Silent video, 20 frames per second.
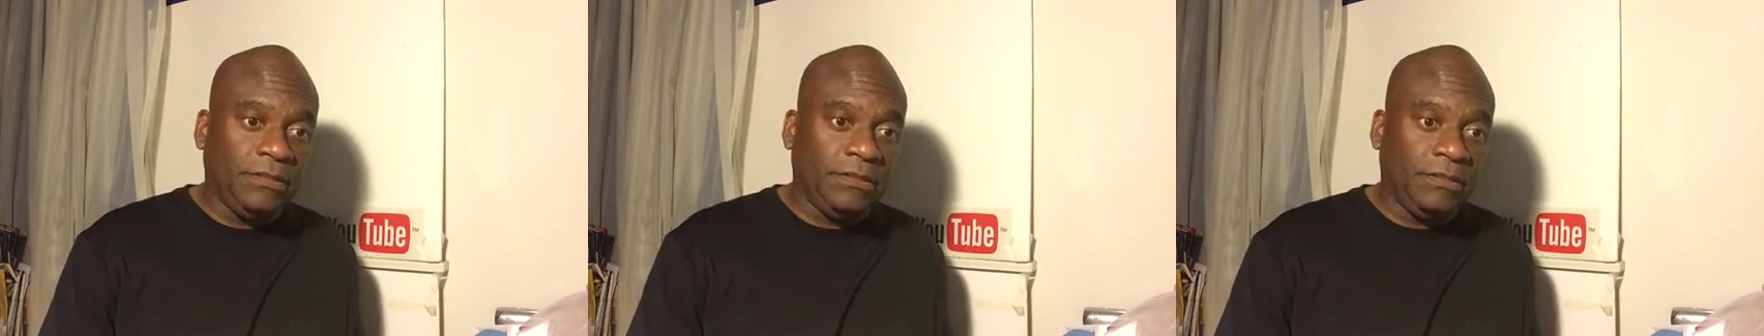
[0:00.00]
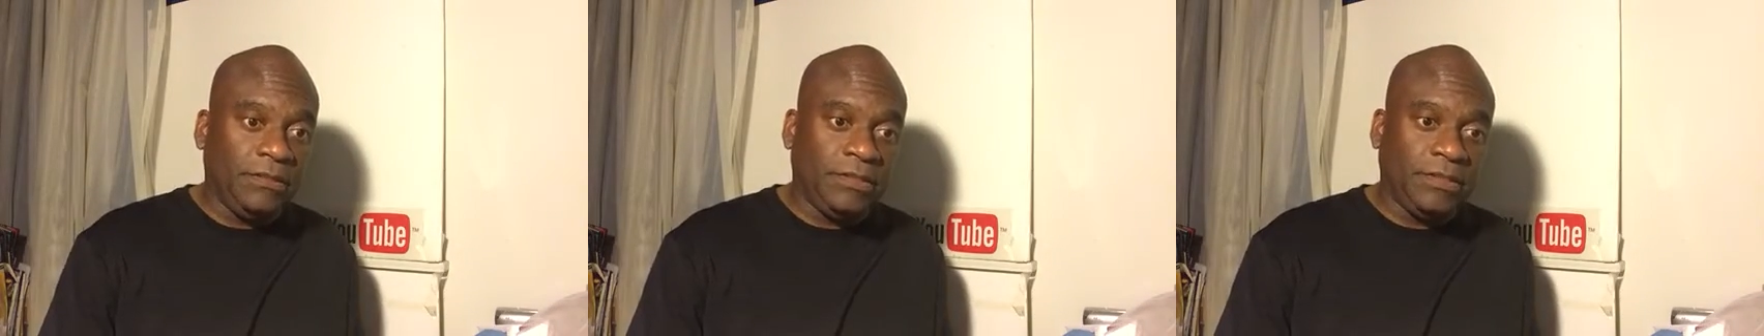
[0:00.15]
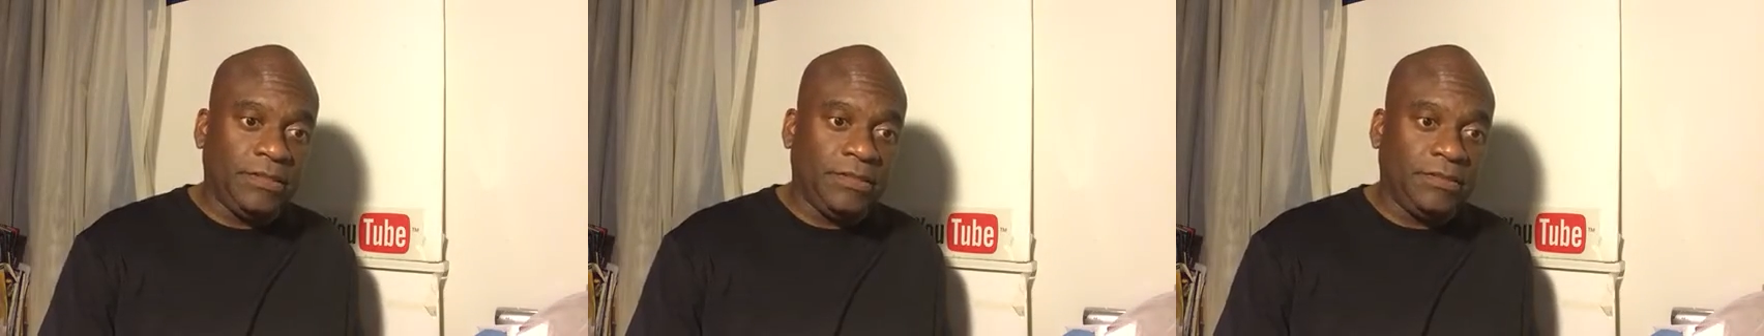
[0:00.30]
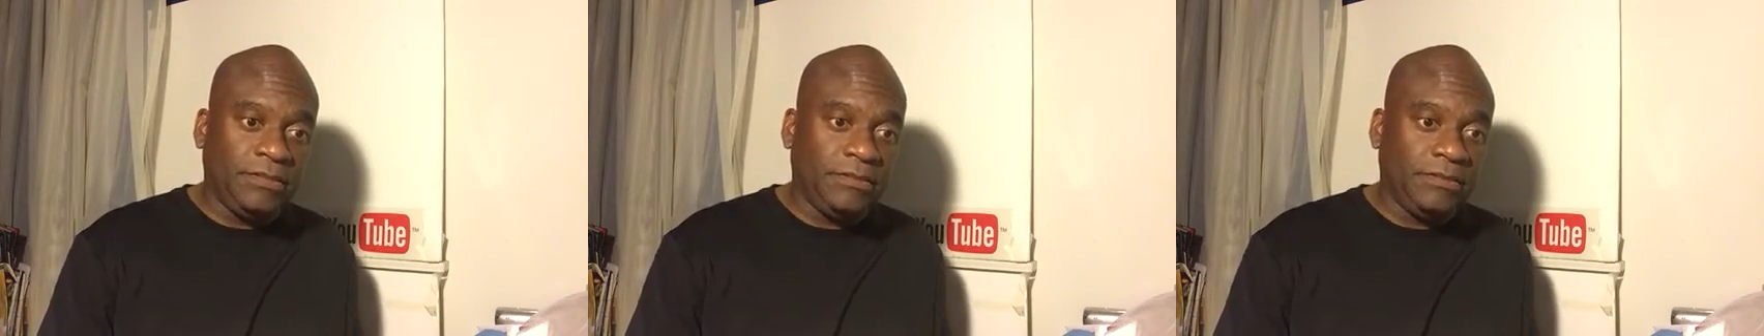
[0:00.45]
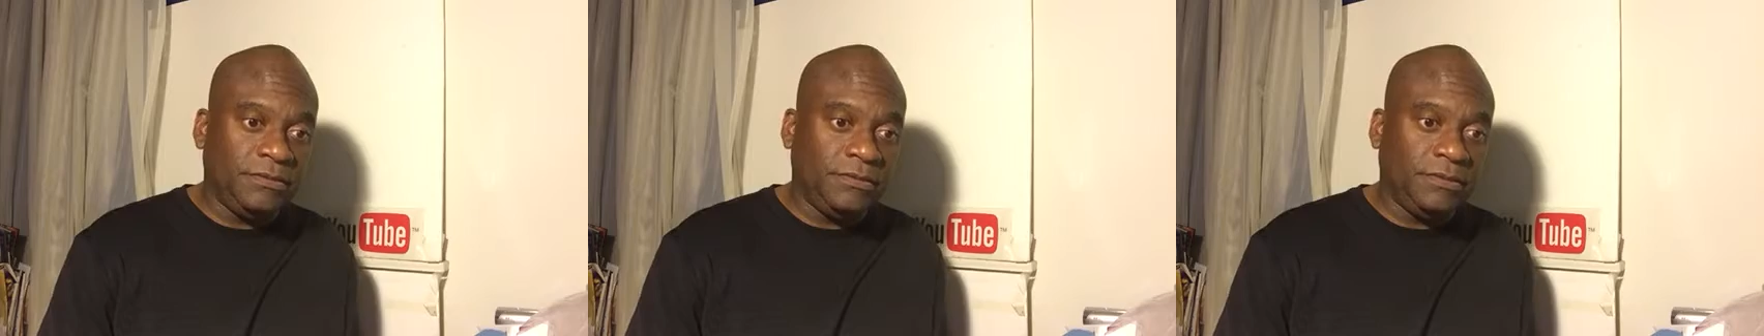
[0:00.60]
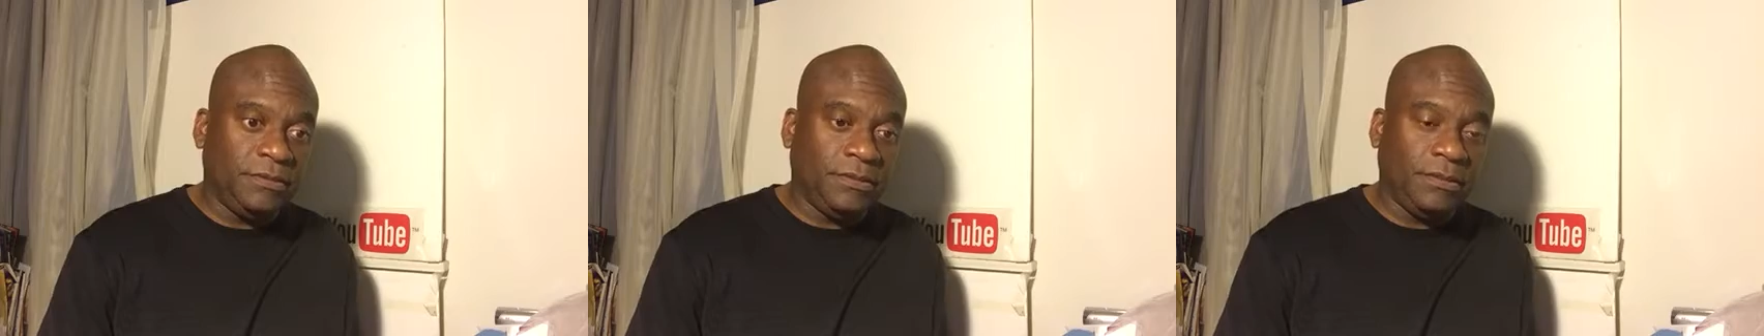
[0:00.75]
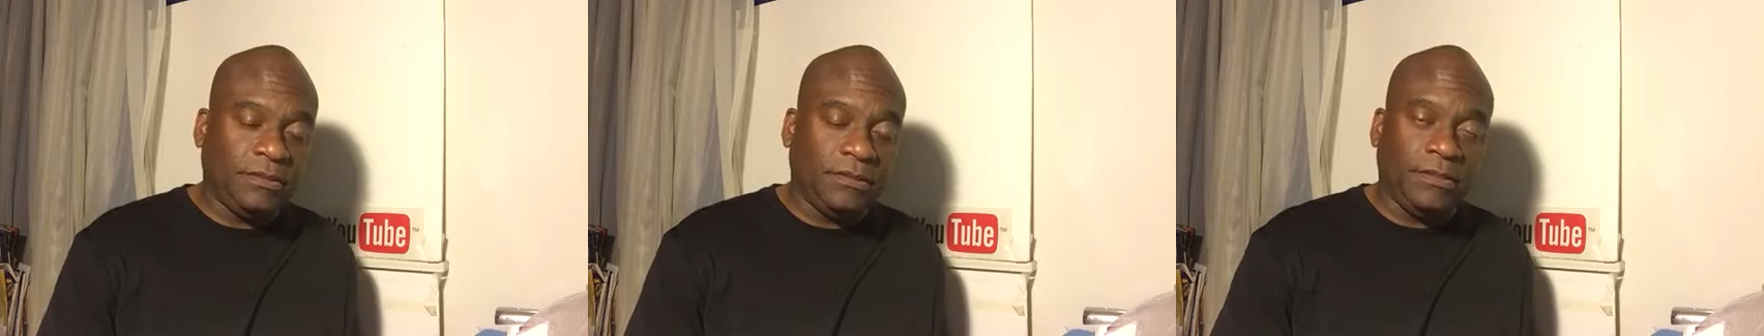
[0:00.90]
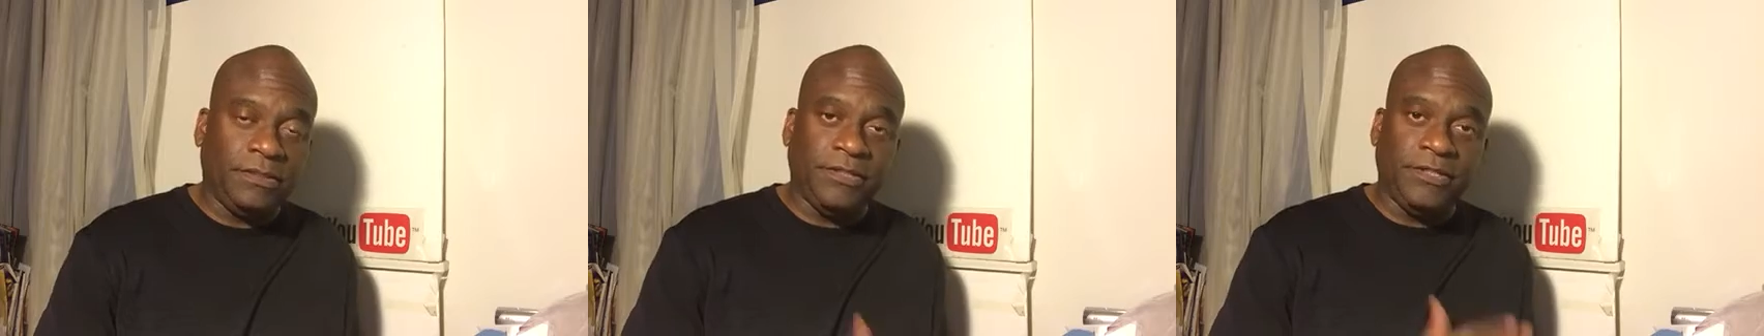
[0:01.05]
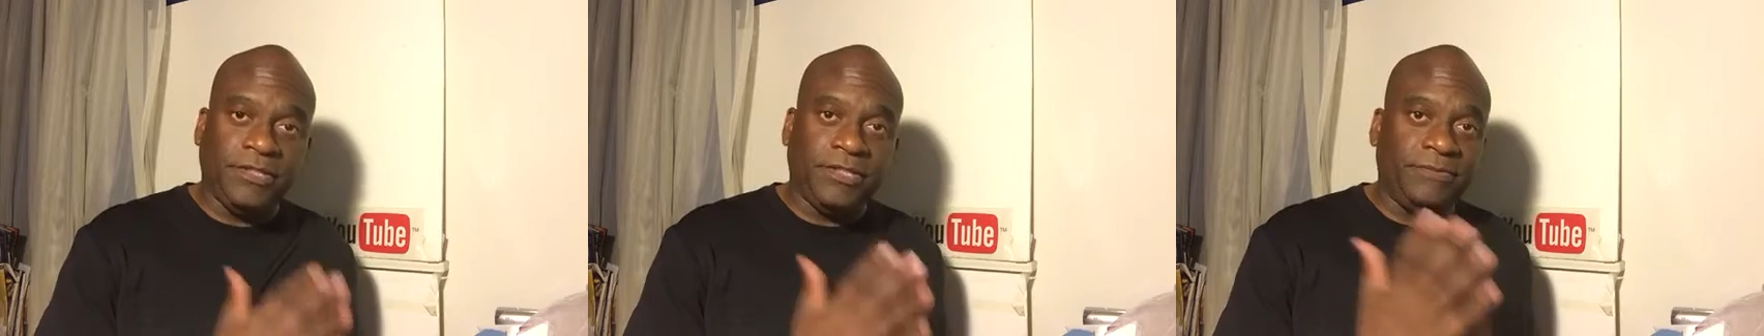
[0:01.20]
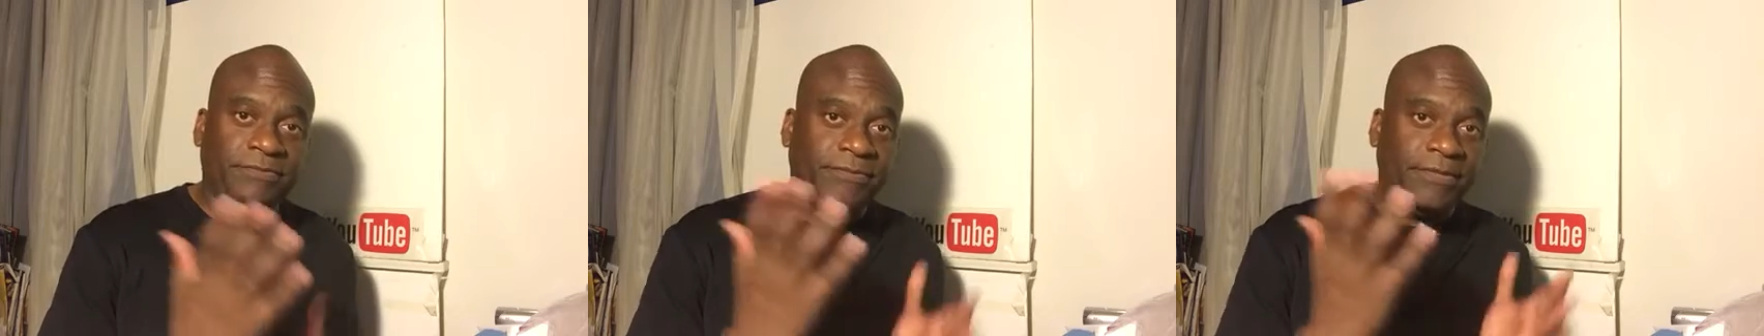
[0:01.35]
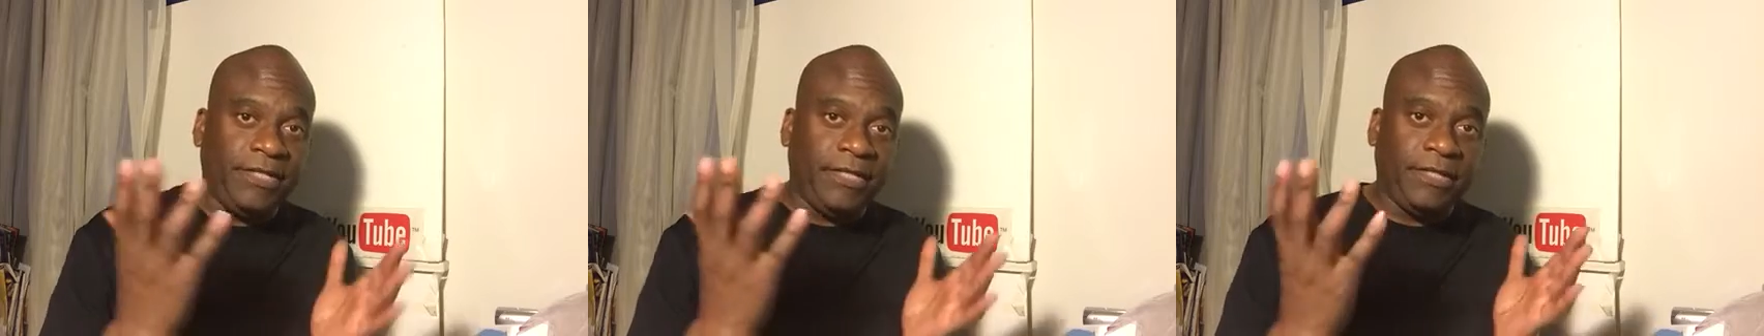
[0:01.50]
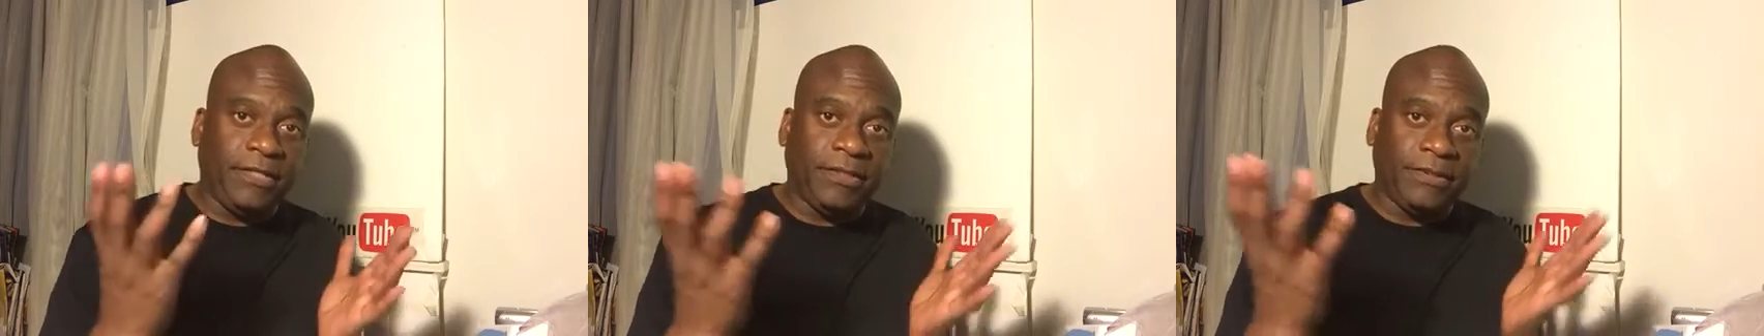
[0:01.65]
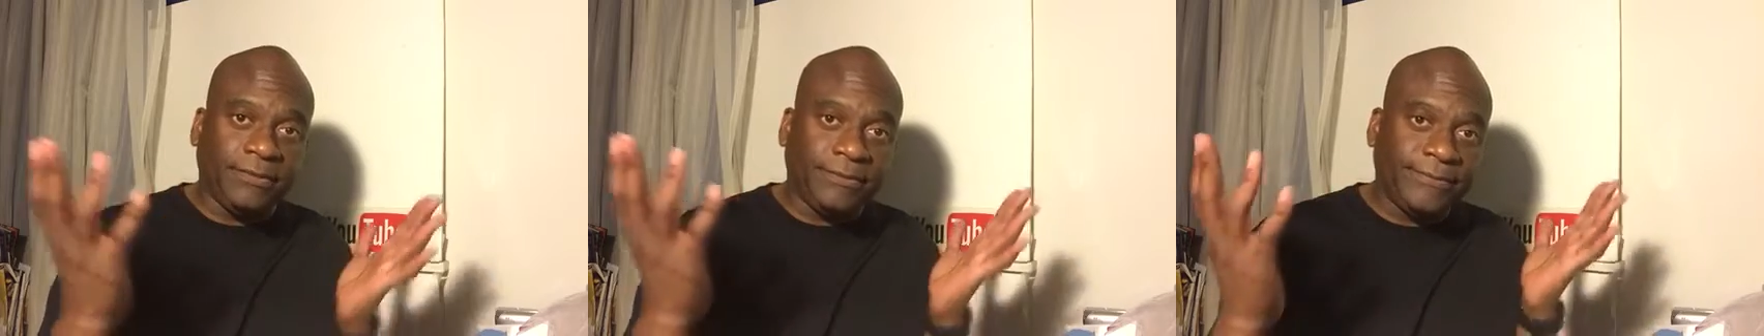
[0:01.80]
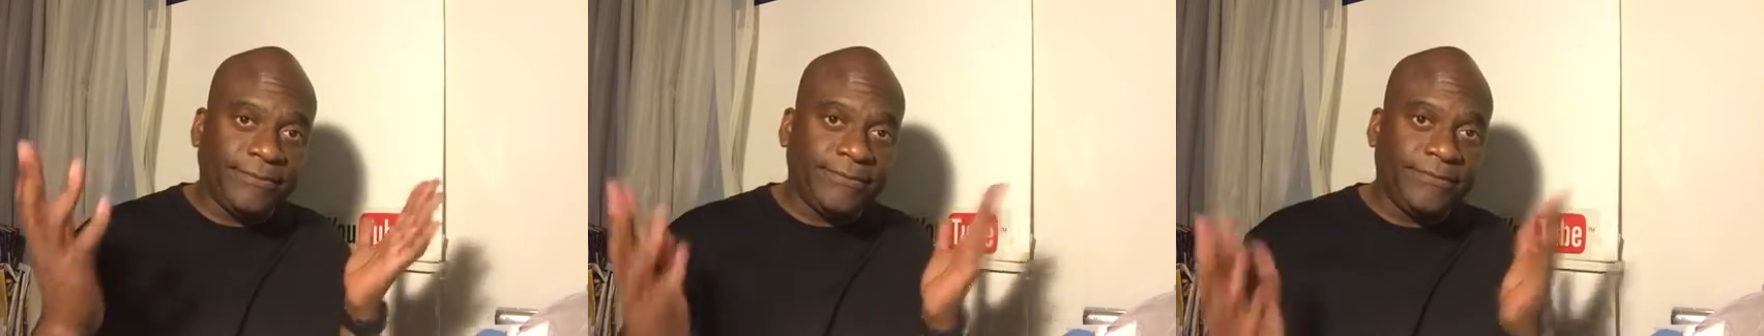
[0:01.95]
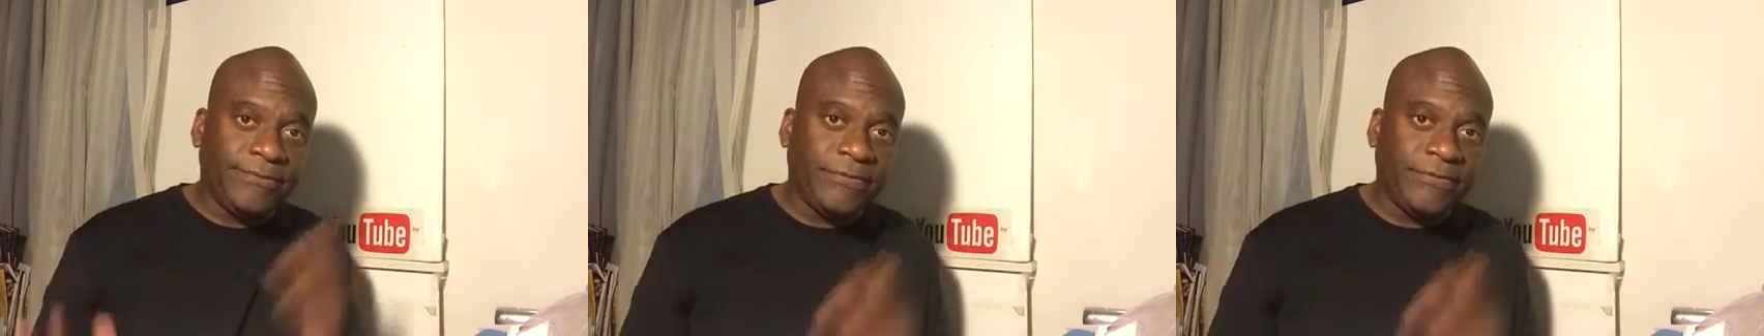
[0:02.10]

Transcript: And other than being